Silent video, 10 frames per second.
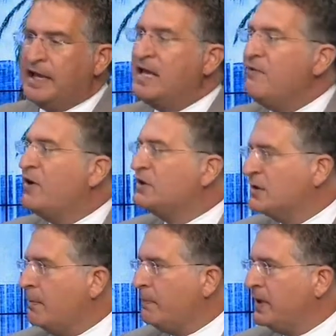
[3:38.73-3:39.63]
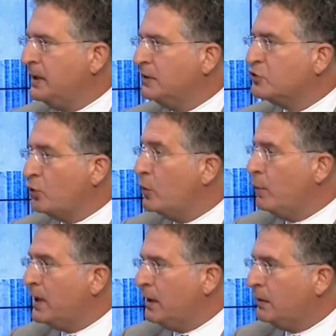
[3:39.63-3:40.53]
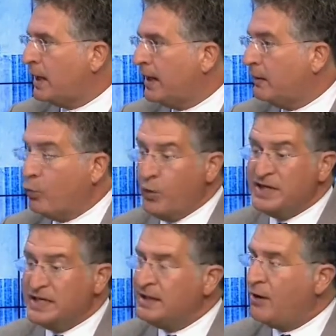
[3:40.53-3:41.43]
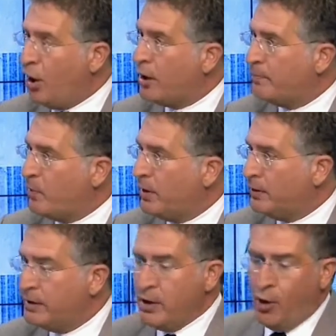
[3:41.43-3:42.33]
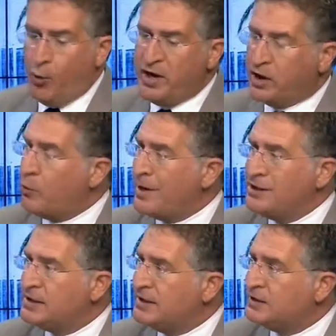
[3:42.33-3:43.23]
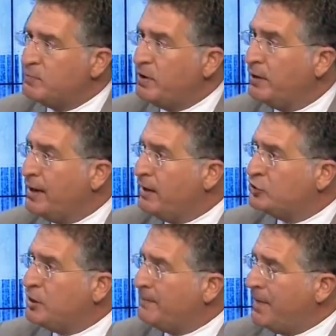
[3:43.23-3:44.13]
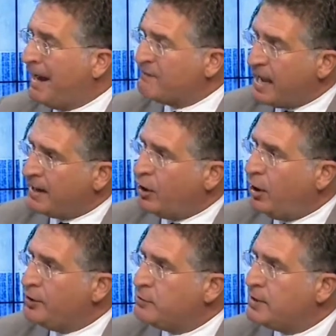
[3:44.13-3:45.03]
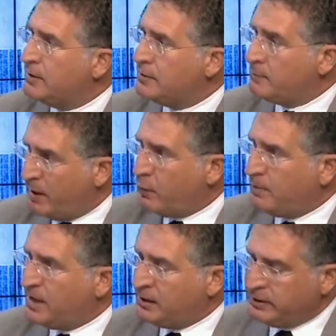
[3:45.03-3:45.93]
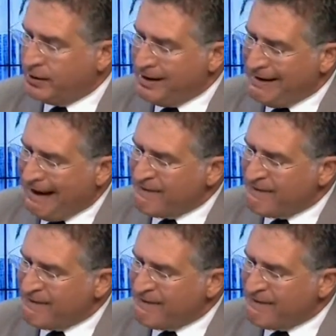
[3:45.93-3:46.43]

Give us something so that we can look at it. We did the hard part. We agreed to this bill. Jim, I've got 100, I want to be clear. Okay.